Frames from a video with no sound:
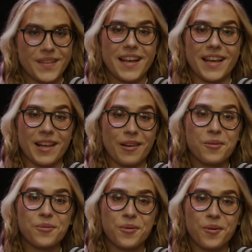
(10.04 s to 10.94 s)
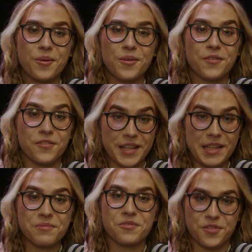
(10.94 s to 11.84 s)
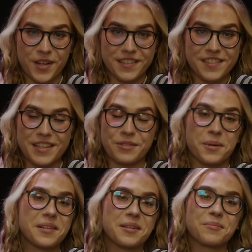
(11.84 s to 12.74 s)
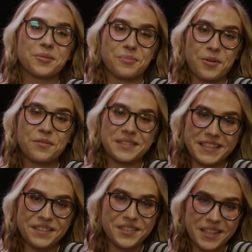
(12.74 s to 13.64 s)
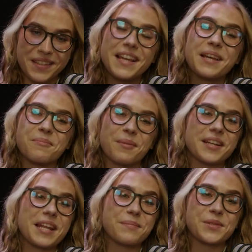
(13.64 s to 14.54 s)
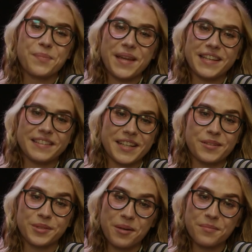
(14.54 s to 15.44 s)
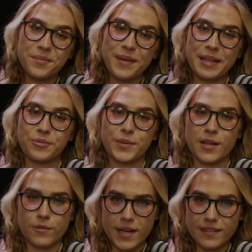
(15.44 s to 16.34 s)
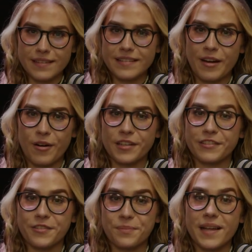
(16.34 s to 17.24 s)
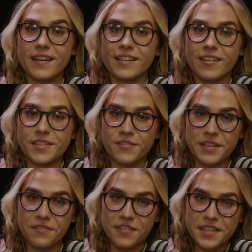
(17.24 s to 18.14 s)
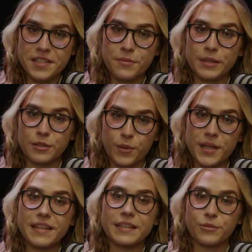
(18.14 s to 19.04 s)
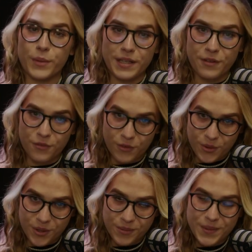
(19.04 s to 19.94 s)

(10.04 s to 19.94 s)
Hello all film friends and welcome to PÖFF TV. My name is Päike Triinu Tamm and we are right in the heart of Black Nights Film Festival 2024.